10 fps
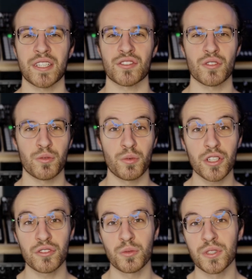So
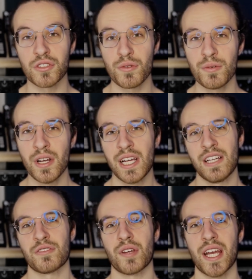what do we do
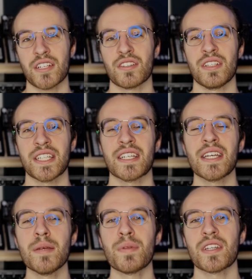to actually
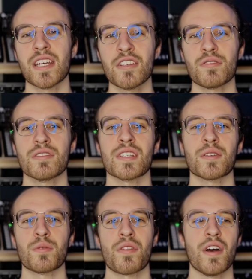keep it interesting
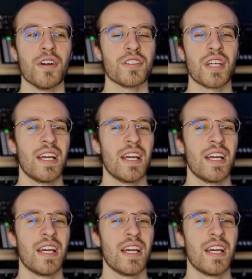without